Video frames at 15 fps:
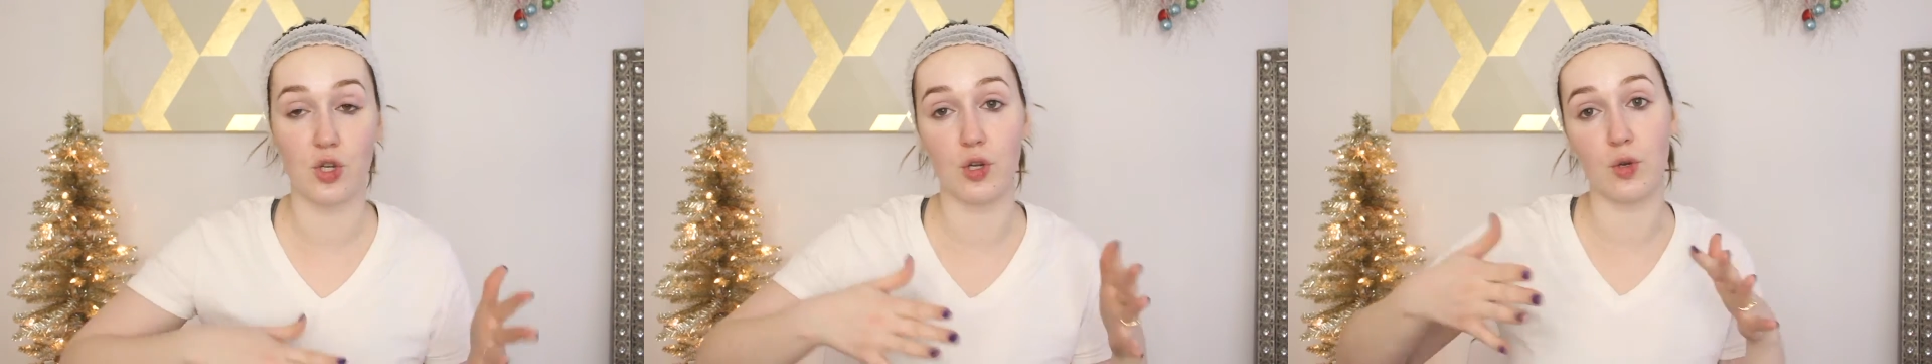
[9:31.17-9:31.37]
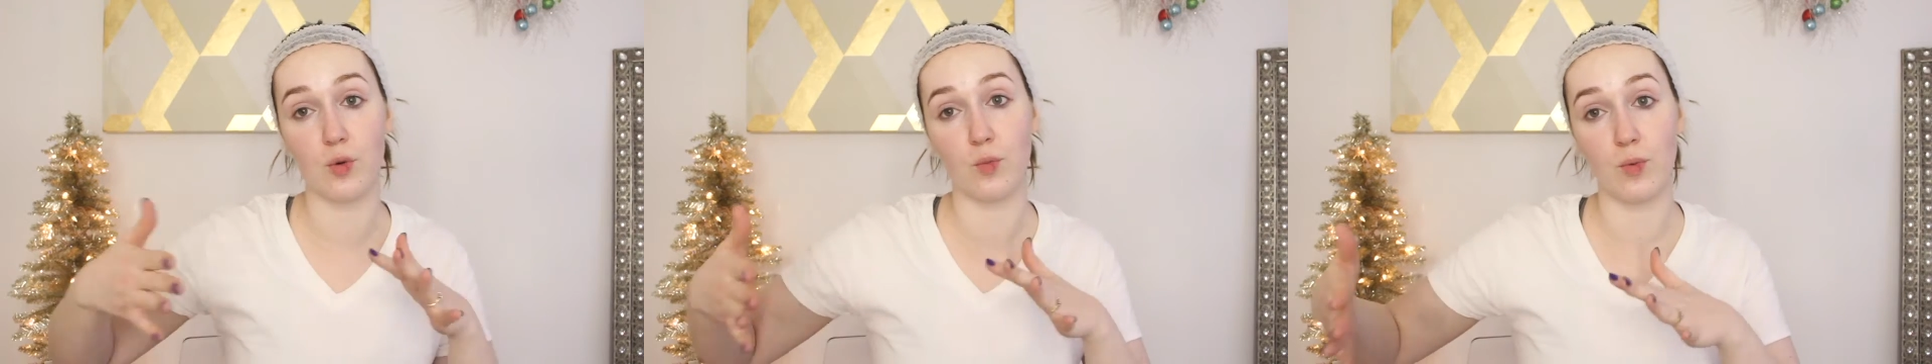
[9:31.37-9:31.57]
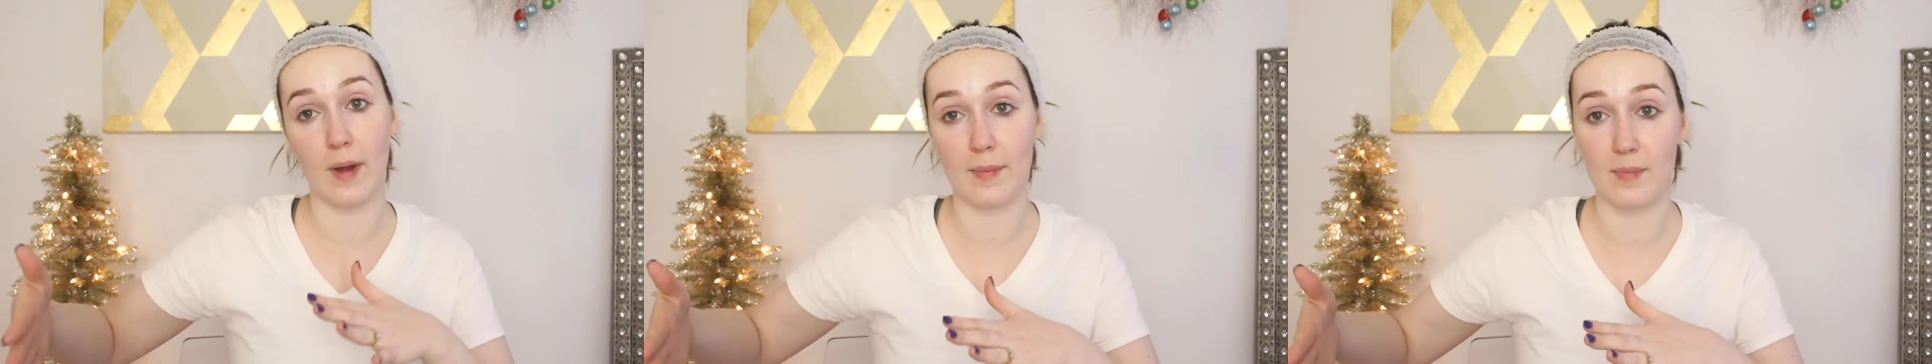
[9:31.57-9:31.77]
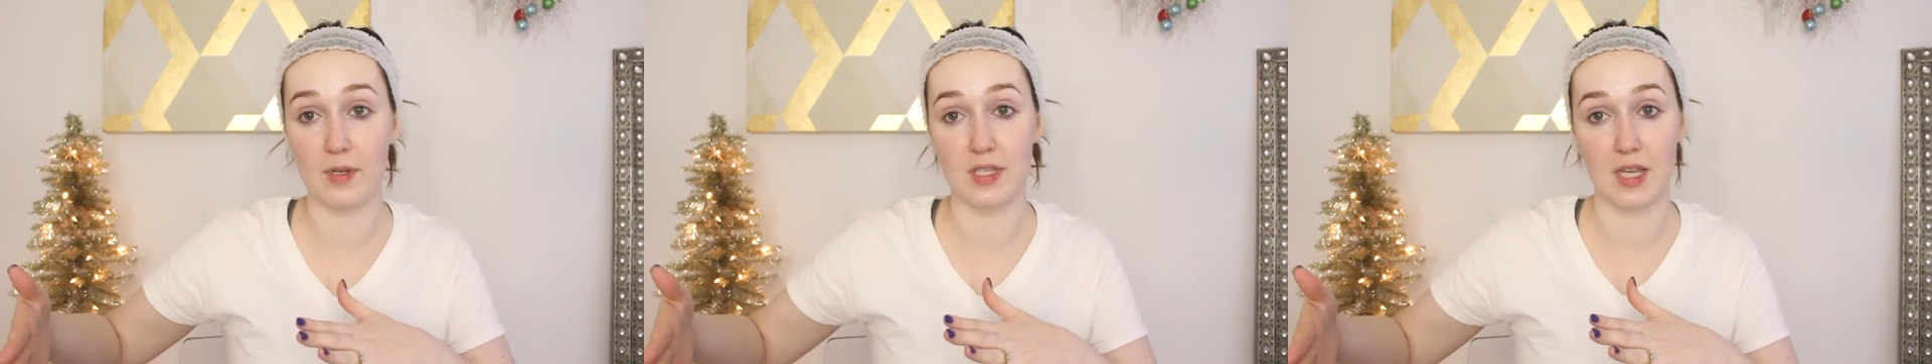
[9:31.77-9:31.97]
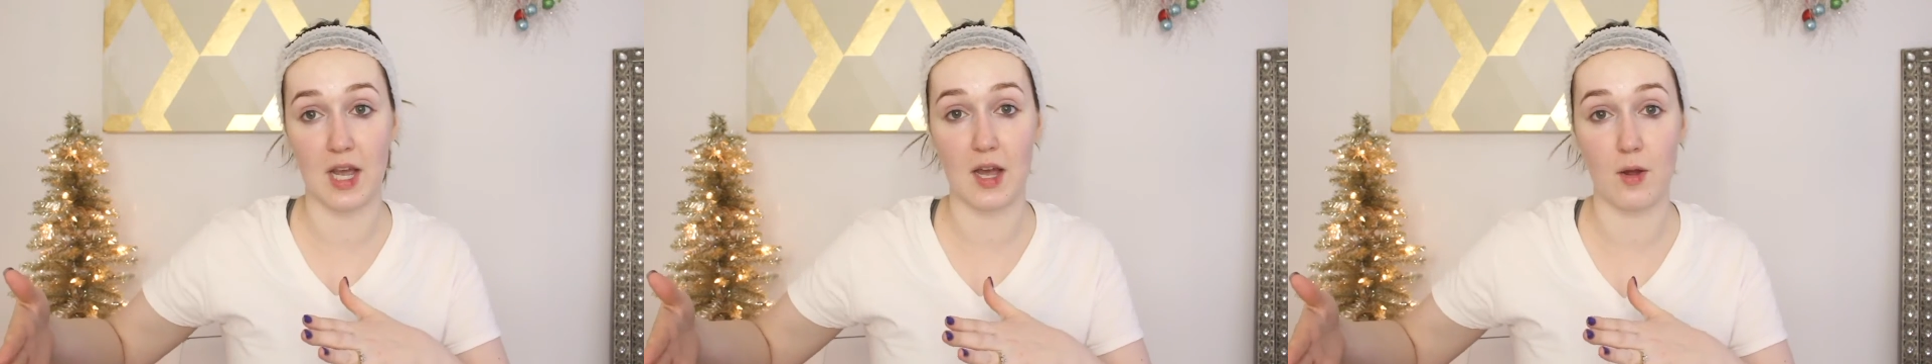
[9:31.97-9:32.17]
to
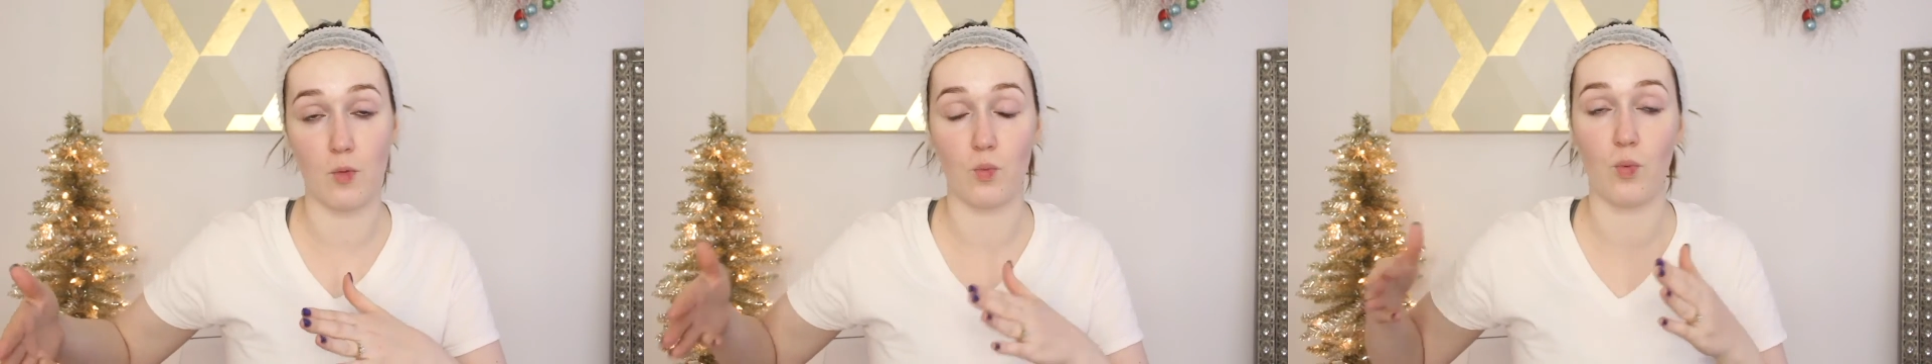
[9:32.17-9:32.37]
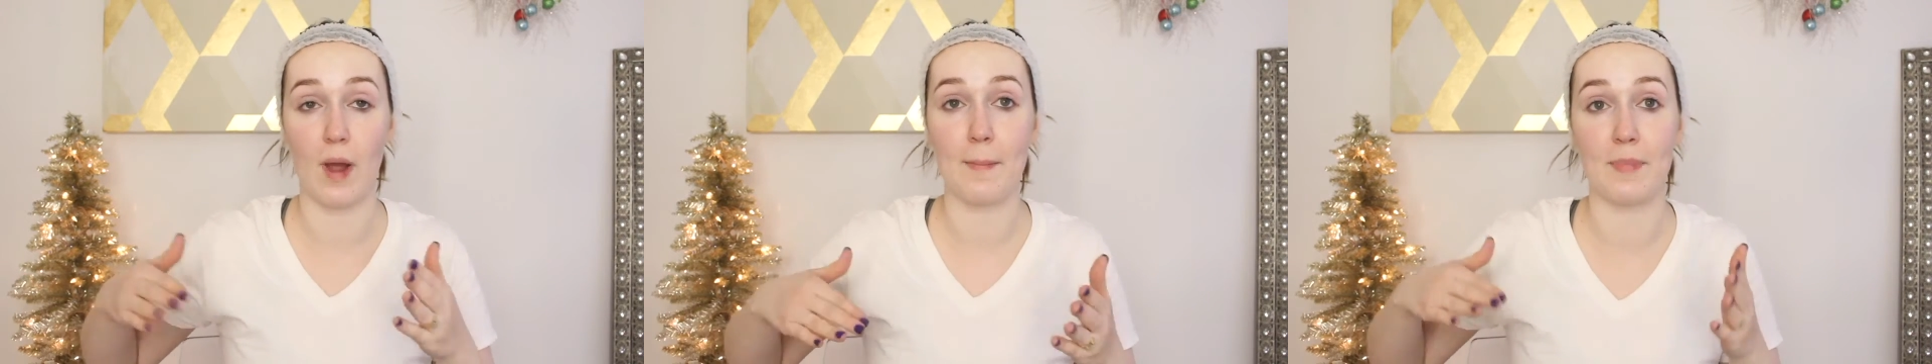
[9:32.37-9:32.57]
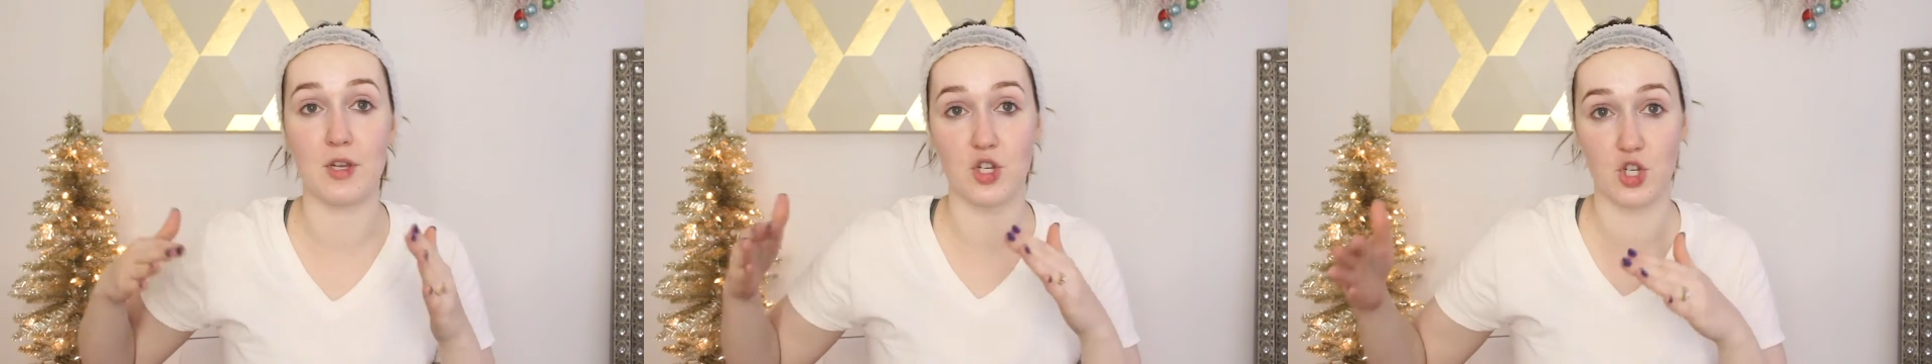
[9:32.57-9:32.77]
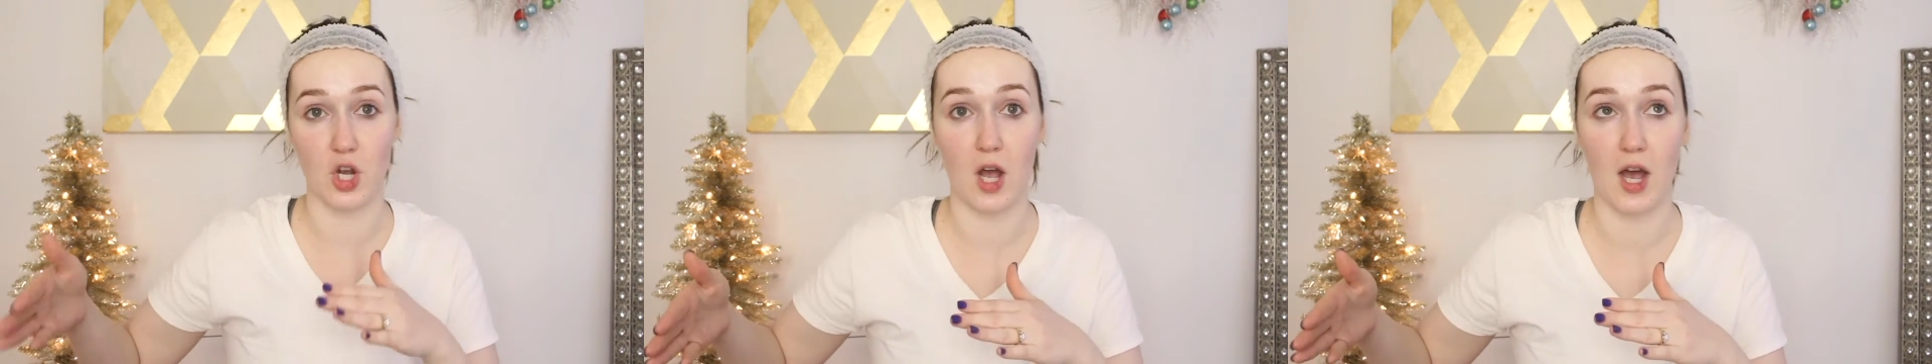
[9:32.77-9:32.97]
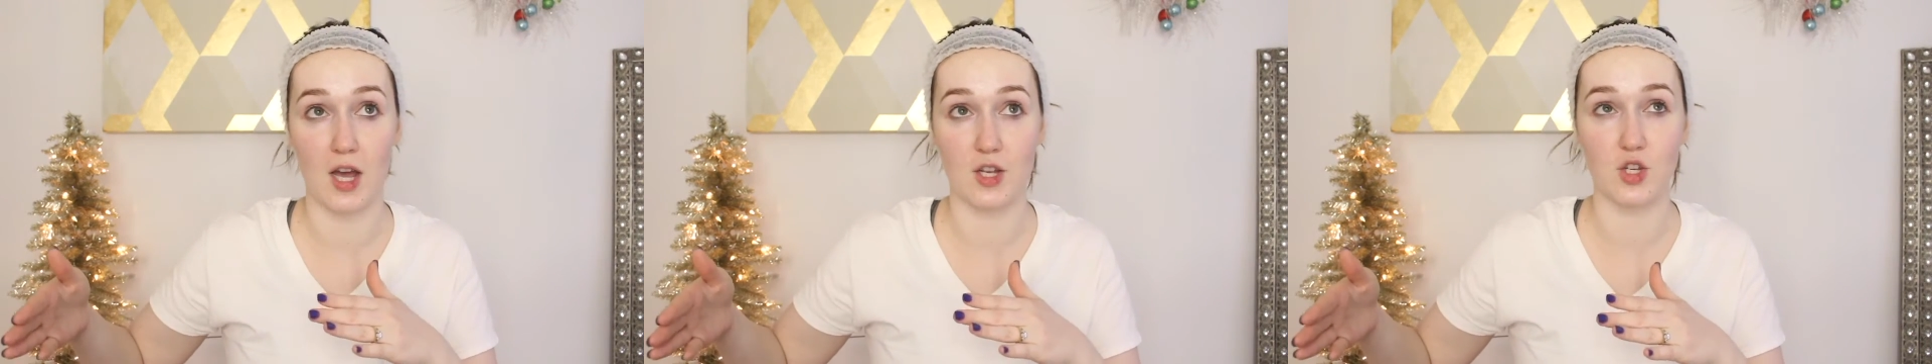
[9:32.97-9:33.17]

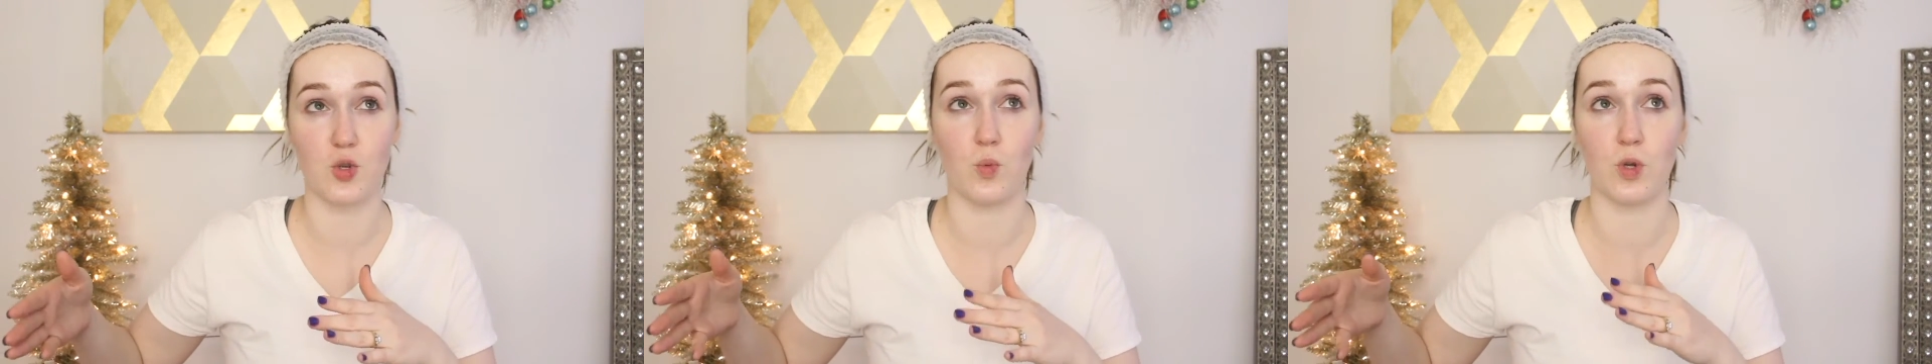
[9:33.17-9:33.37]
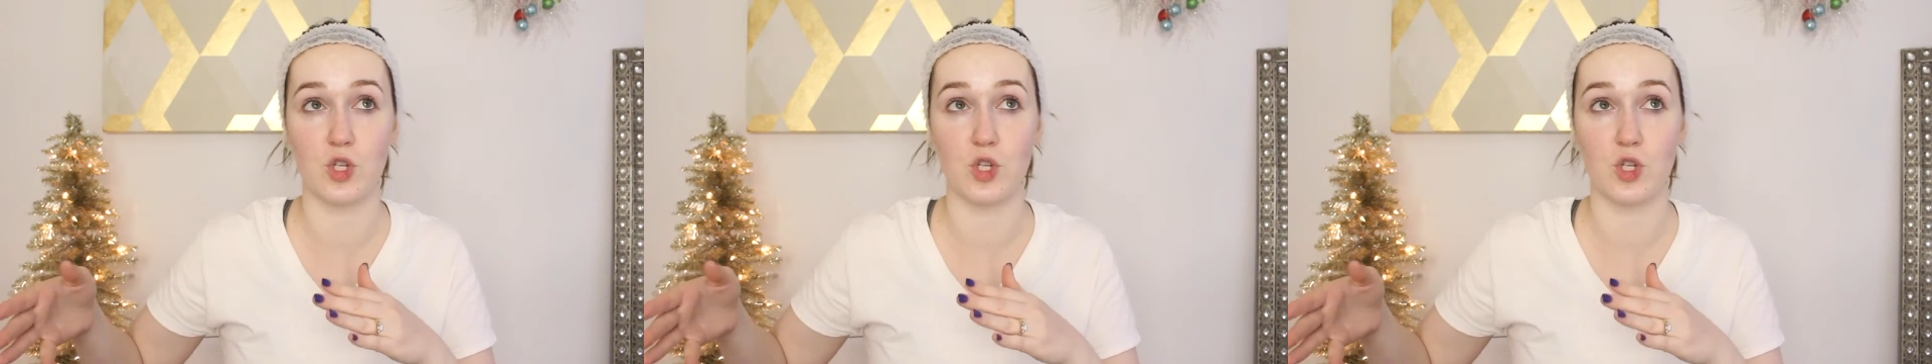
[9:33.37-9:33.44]
replenishing,